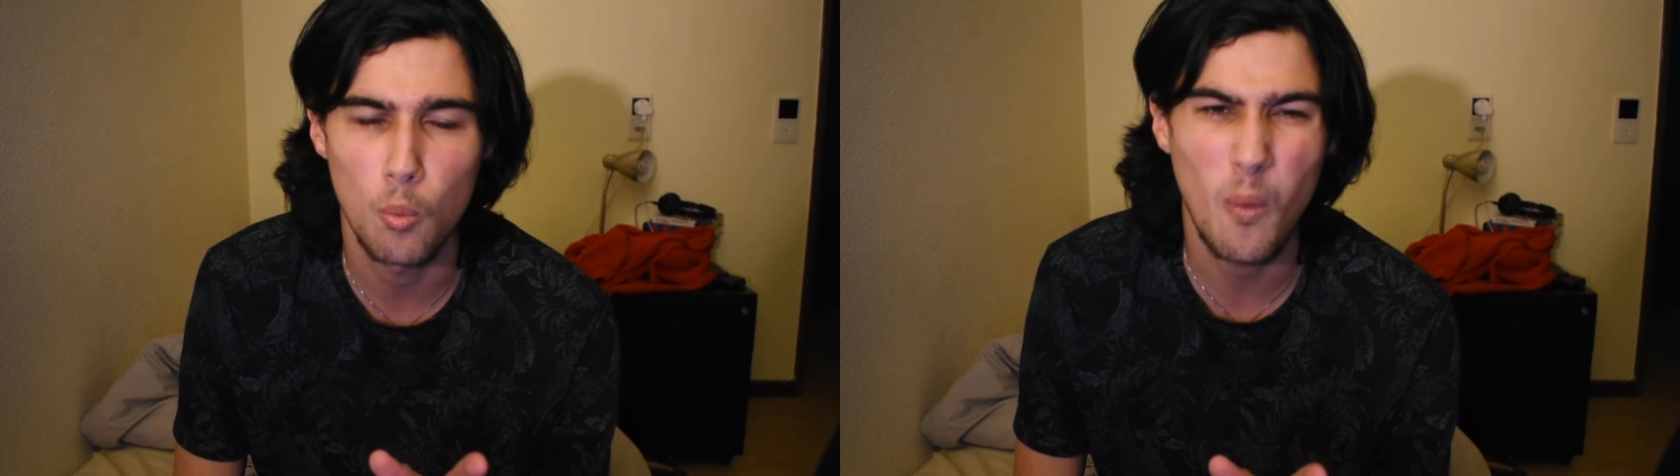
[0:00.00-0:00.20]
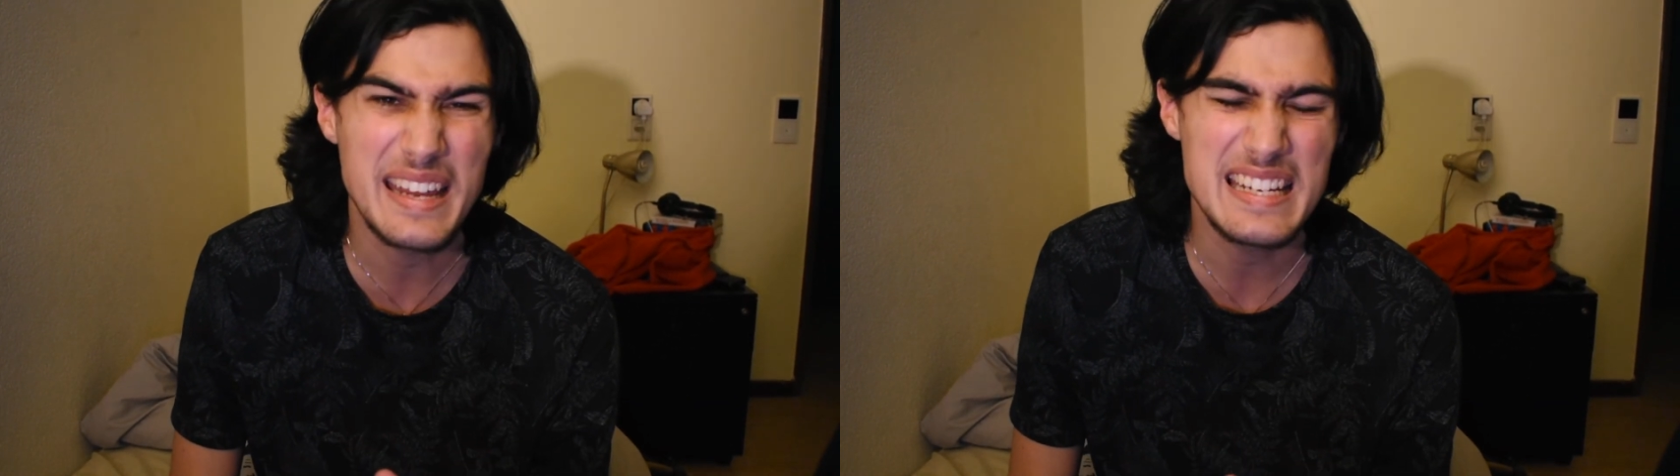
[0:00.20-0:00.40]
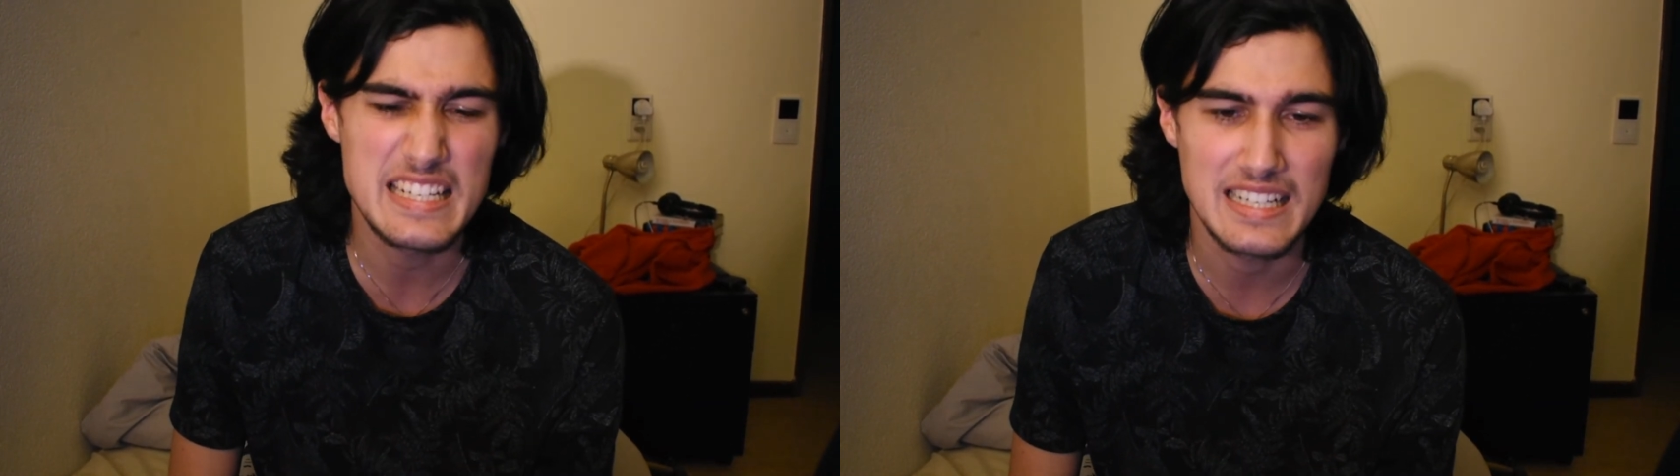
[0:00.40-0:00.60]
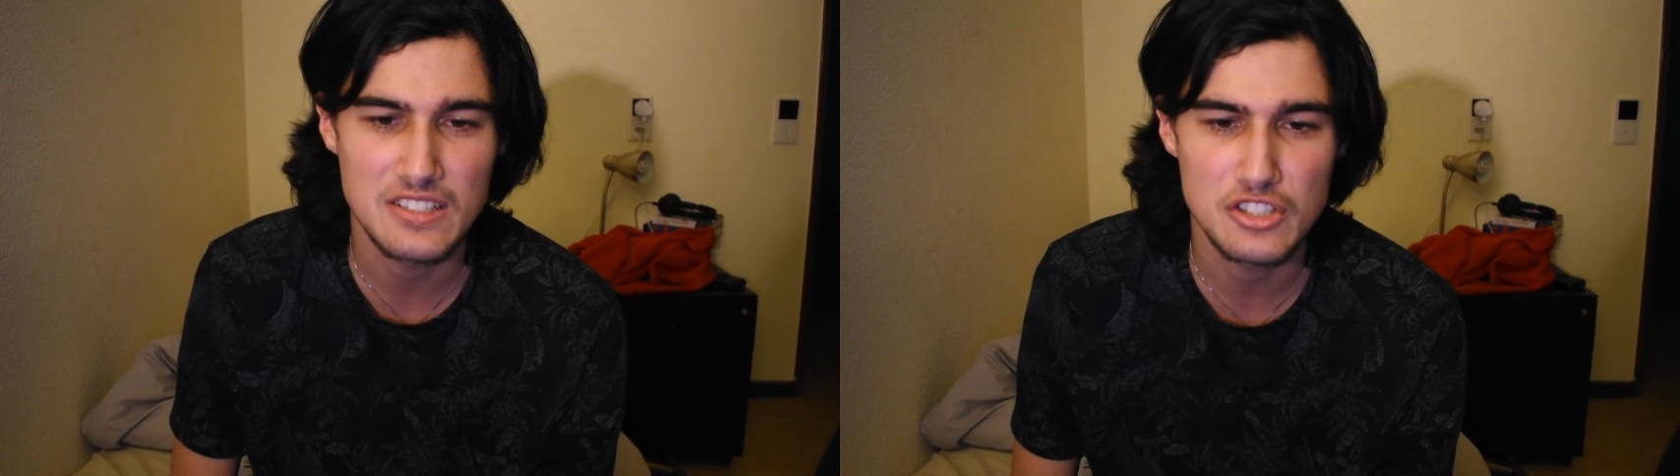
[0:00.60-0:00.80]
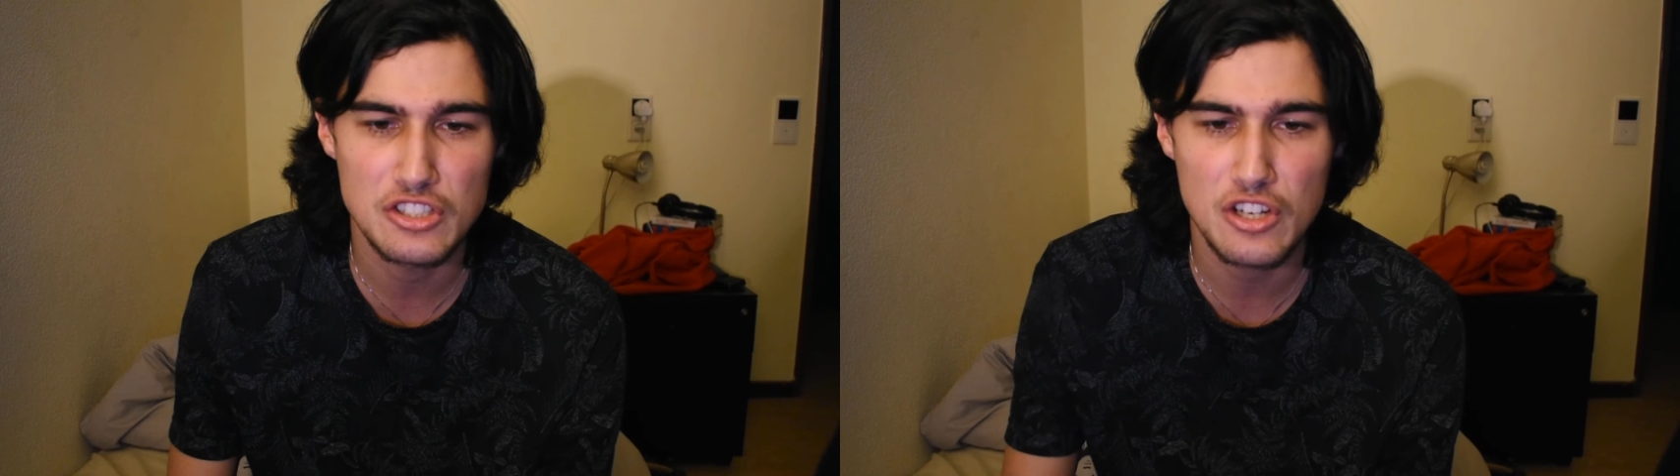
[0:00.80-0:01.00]
wading,
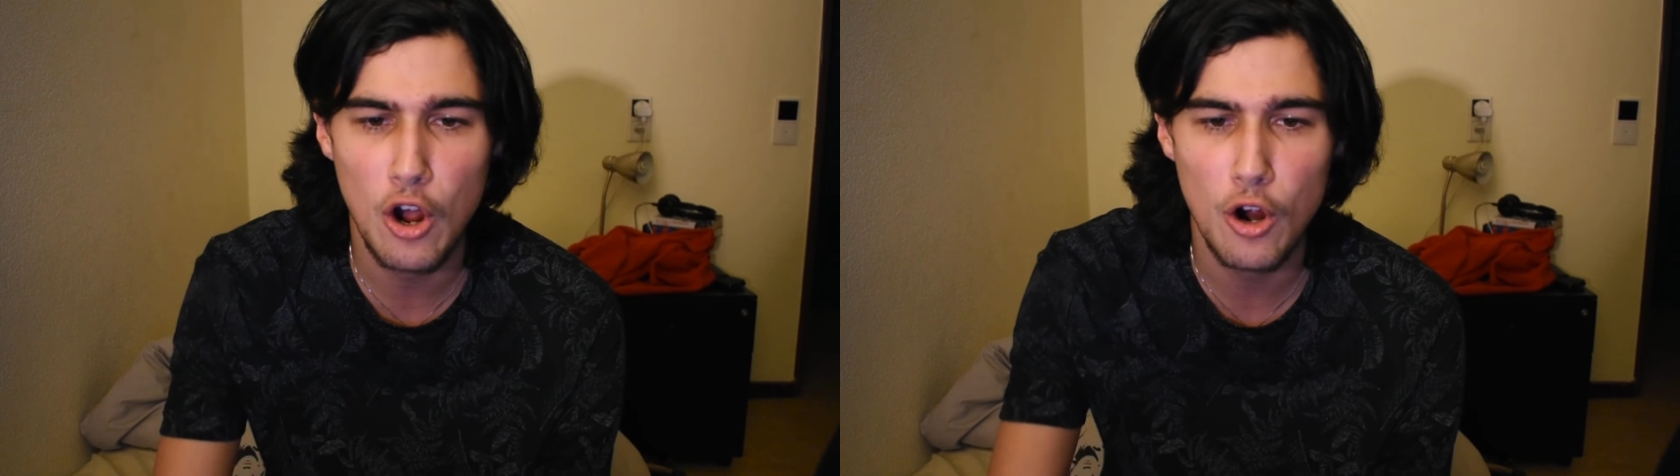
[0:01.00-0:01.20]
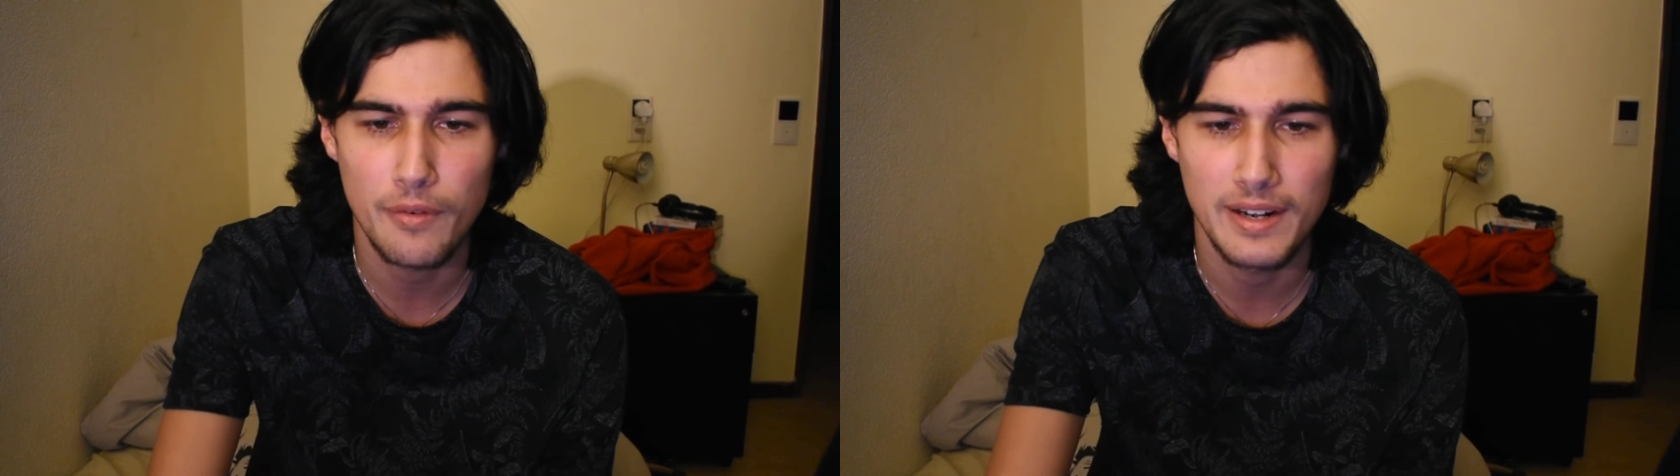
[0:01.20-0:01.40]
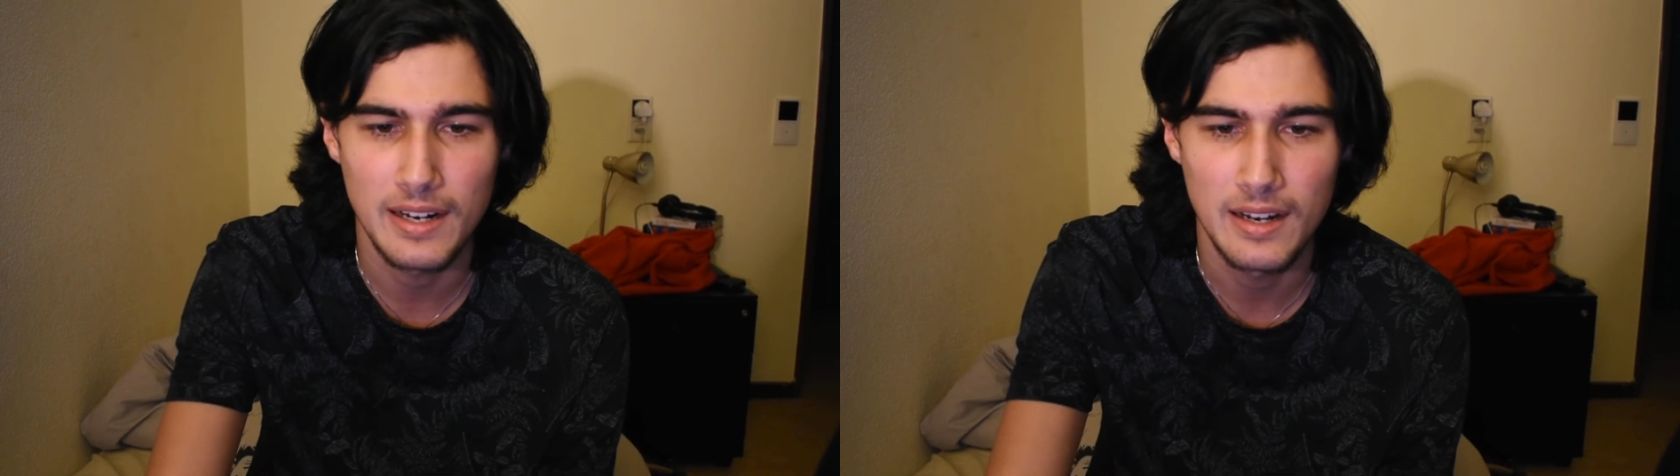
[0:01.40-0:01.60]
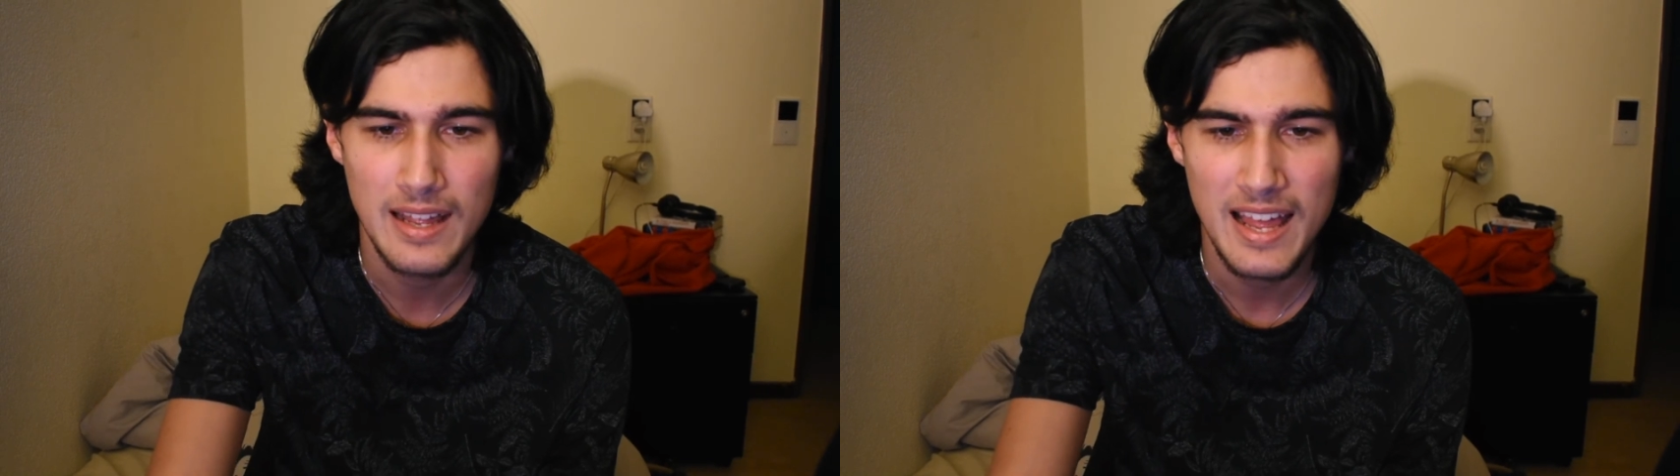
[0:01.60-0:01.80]
scarring,